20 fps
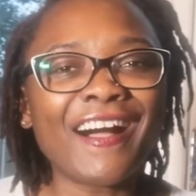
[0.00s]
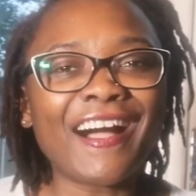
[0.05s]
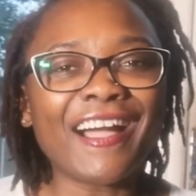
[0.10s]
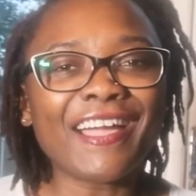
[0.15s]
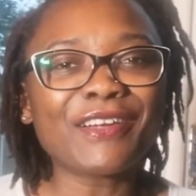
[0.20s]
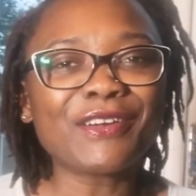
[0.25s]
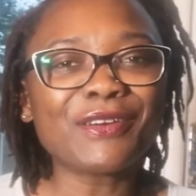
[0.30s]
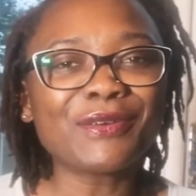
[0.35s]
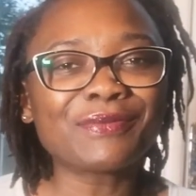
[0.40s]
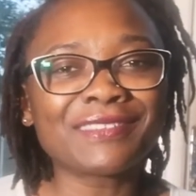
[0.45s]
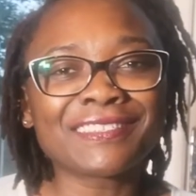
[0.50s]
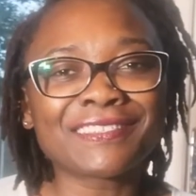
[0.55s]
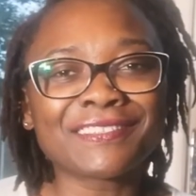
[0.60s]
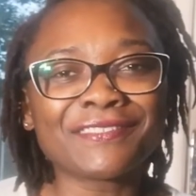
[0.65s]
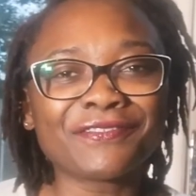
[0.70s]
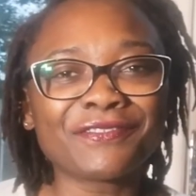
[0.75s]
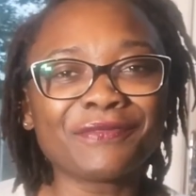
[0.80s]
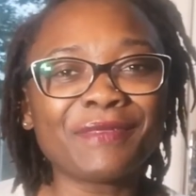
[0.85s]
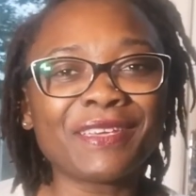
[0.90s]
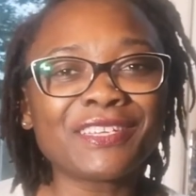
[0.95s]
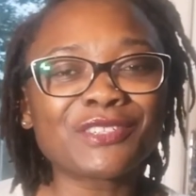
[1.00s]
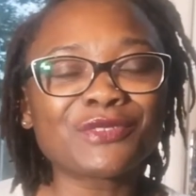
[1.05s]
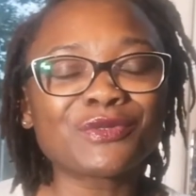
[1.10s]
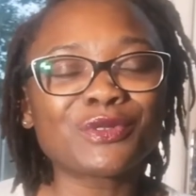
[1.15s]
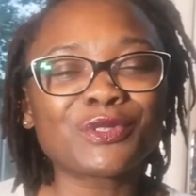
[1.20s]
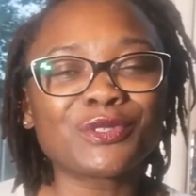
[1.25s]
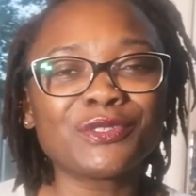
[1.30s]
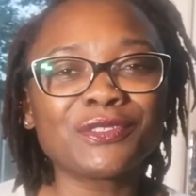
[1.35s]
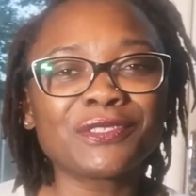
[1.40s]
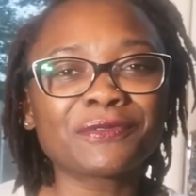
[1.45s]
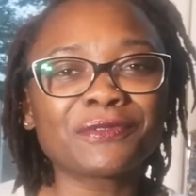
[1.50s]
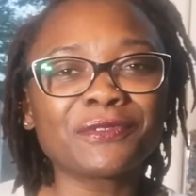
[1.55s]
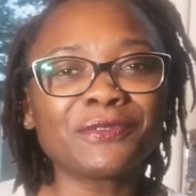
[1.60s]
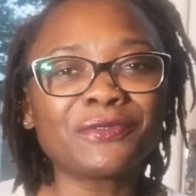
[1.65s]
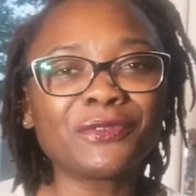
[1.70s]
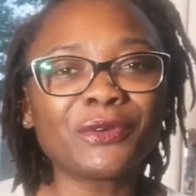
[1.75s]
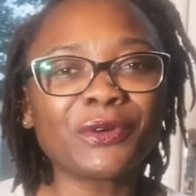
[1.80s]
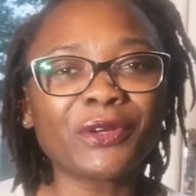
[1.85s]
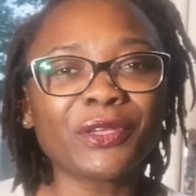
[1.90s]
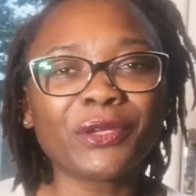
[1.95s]
I hope this information was useful
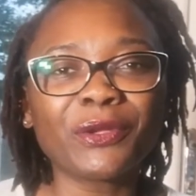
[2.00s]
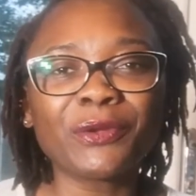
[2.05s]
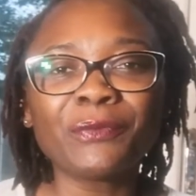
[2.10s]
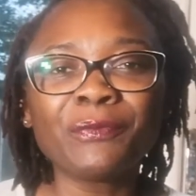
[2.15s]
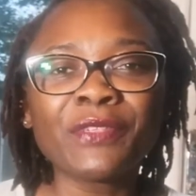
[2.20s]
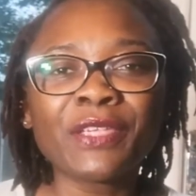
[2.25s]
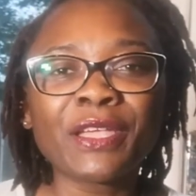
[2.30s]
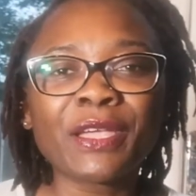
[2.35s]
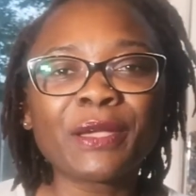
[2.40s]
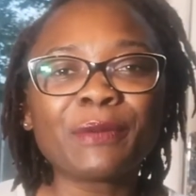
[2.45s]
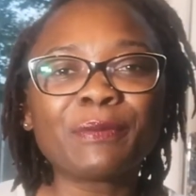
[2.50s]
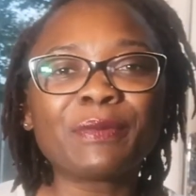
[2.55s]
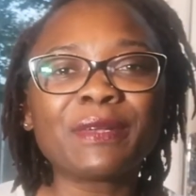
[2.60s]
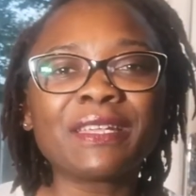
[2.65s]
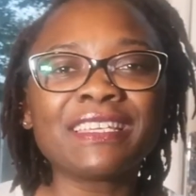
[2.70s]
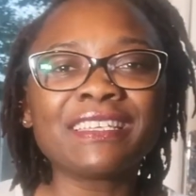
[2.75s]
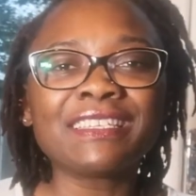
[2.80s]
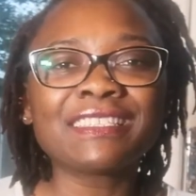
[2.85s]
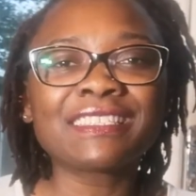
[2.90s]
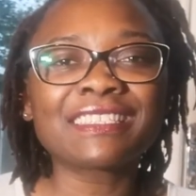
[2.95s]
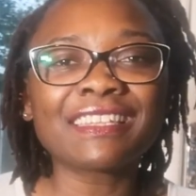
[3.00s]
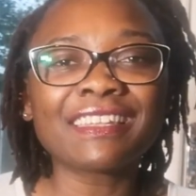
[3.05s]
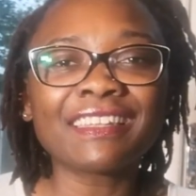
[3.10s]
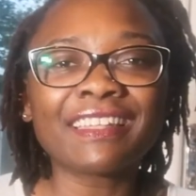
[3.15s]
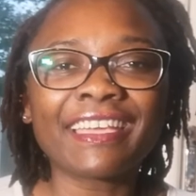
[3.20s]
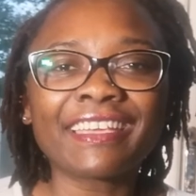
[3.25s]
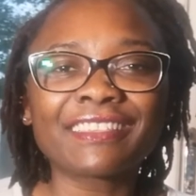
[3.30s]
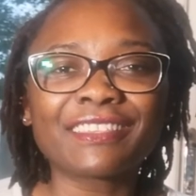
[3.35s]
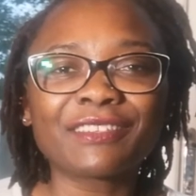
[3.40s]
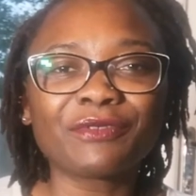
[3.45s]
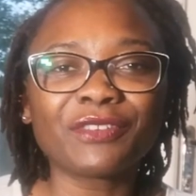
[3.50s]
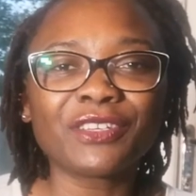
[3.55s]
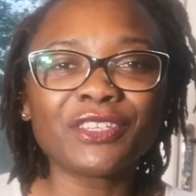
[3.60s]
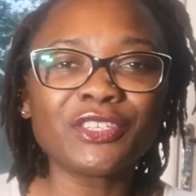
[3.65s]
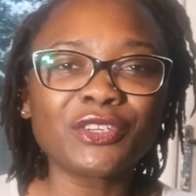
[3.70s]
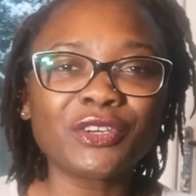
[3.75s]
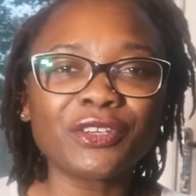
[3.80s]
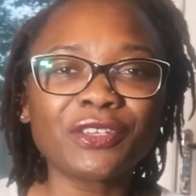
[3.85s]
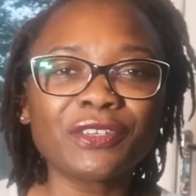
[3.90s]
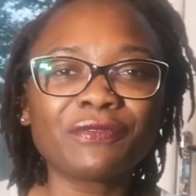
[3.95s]
for you. Please like the
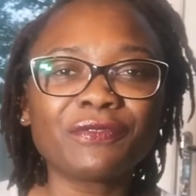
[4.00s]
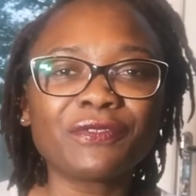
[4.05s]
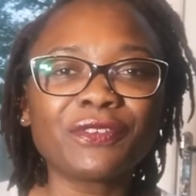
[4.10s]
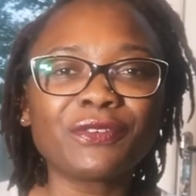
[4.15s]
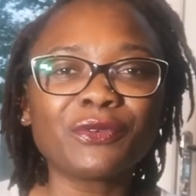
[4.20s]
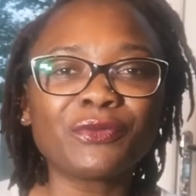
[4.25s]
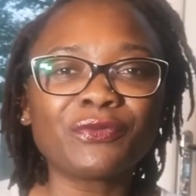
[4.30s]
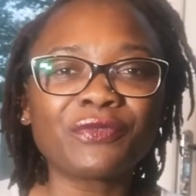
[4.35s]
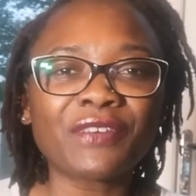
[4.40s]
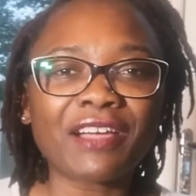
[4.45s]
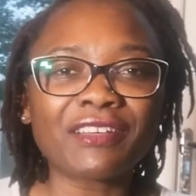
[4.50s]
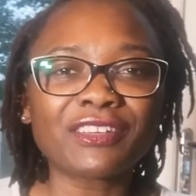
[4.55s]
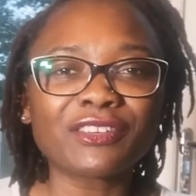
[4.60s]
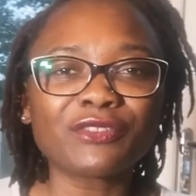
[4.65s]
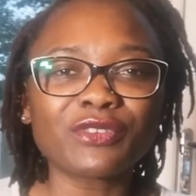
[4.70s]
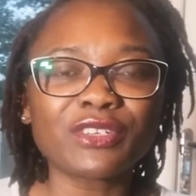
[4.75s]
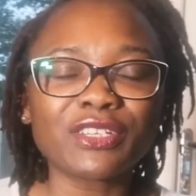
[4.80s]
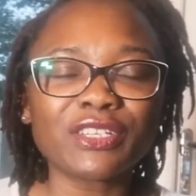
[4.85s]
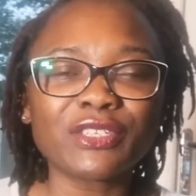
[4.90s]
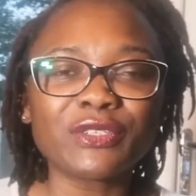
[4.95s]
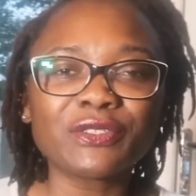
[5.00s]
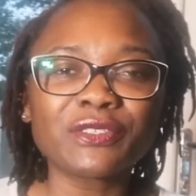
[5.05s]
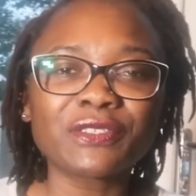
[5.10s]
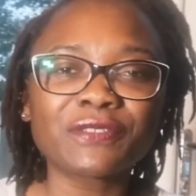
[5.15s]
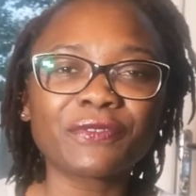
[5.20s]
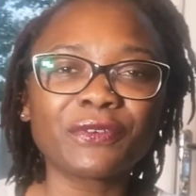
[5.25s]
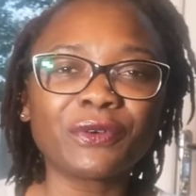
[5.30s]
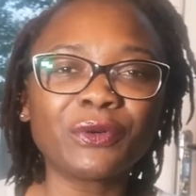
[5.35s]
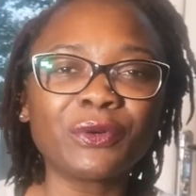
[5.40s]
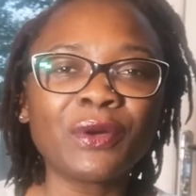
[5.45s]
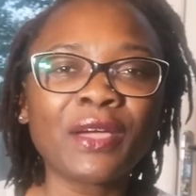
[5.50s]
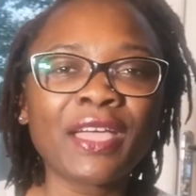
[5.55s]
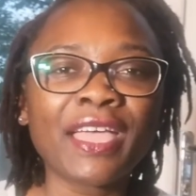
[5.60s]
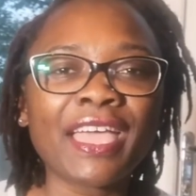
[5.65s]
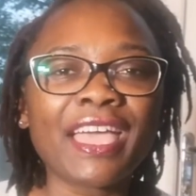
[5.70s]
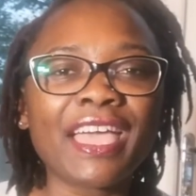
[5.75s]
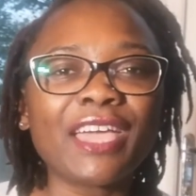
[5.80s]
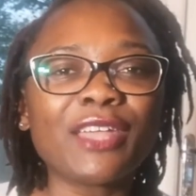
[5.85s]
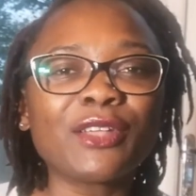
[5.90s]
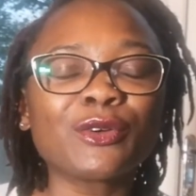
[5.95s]
video if you found it really useful,
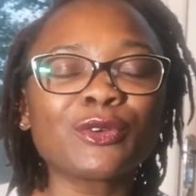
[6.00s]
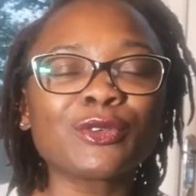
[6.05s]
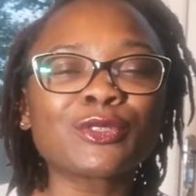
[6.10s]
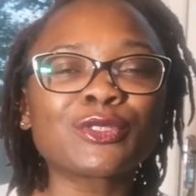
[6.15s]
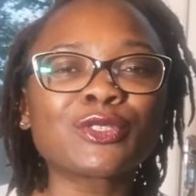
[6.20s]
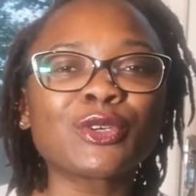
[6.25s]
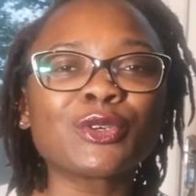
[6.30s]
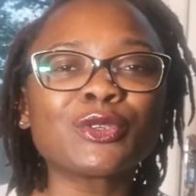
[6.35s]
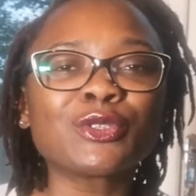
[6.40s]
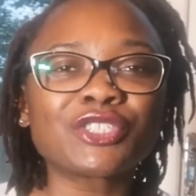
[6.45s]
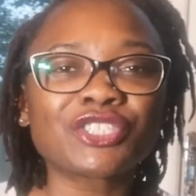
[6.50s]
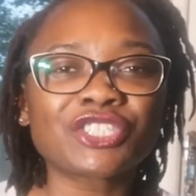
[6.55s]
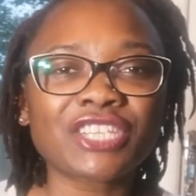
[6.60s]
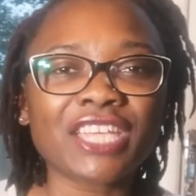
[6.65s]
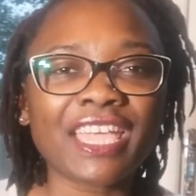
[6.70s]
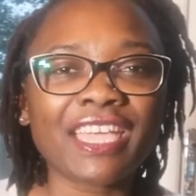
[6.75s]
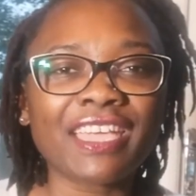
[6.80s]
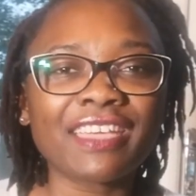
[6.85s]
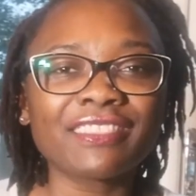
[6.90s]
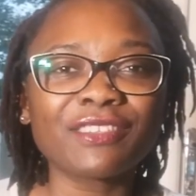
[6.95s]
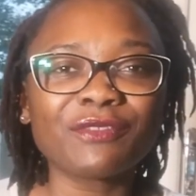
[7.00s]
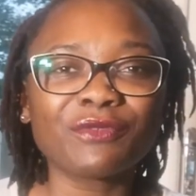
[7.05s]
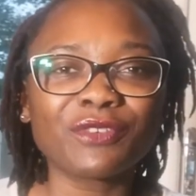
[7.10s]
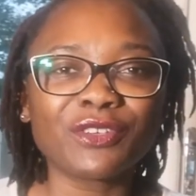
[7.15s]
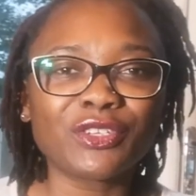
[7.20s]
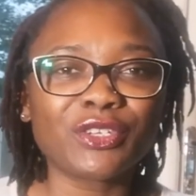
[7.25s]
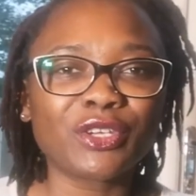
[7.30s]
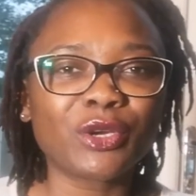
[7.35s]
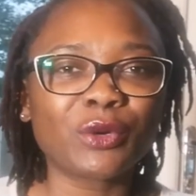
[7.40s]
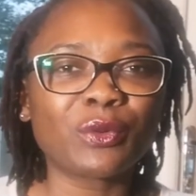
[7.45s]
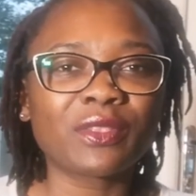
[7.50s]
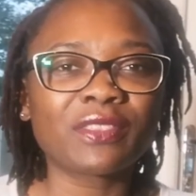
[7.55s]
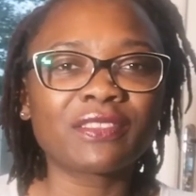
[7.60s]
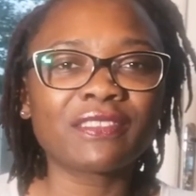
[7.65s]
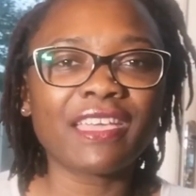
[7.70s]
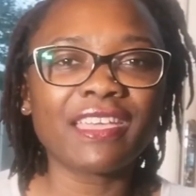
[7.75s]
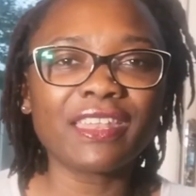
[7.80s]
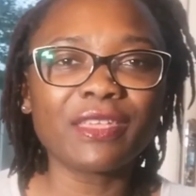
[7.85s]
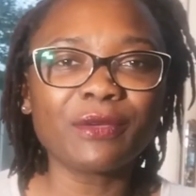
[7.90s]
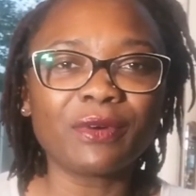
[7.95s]
and also share the video
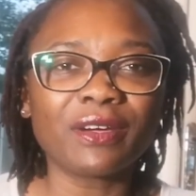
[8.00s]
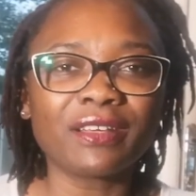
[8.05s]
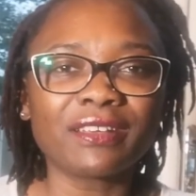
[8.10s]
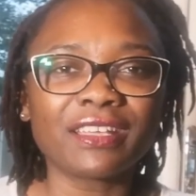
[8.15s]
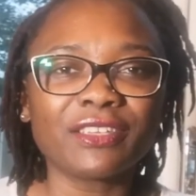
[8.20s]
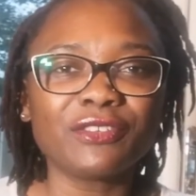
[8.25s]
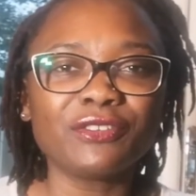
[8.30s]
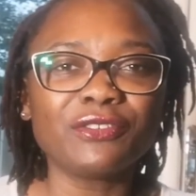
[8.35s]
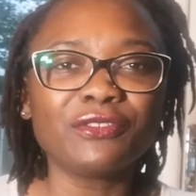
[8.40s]
with anyone that